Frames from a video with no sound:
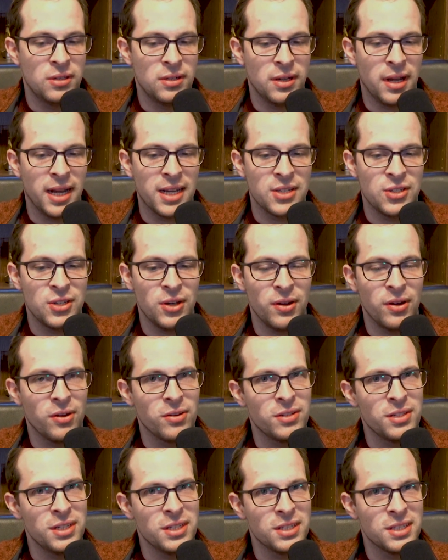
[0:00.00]
I guess Jerry
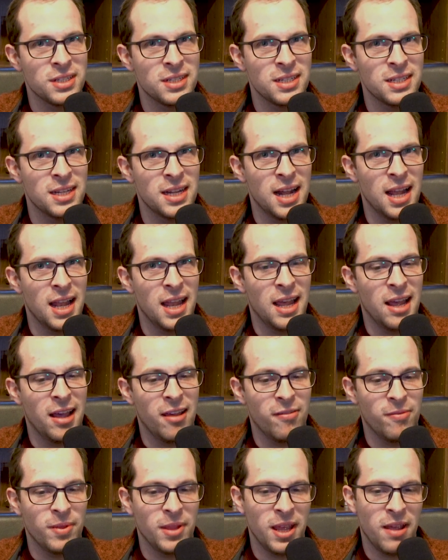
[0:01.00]
Garcia's not
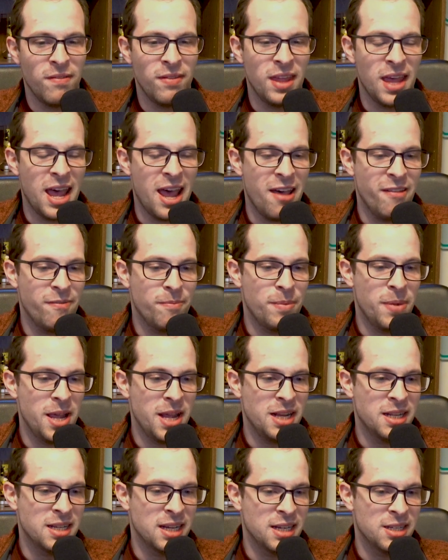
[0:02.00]
alive, but they have the
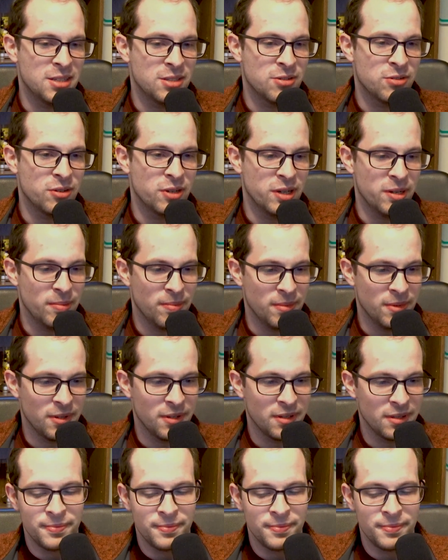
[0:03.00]
half-baked ice cream